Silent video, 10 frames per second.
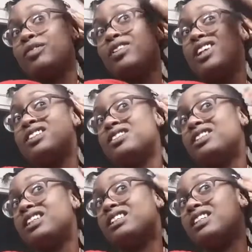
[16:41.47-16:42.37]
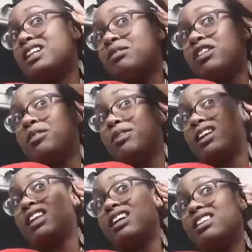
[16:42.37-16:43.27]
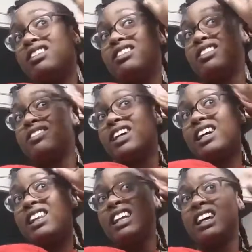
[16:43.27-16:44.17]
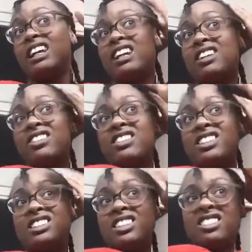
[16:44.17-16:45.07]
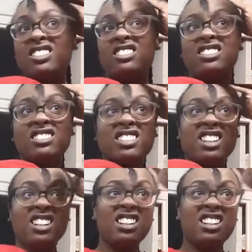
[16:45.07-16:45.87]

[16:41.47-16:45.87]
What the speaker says: And as you see, it started to make like a little defined line on its own.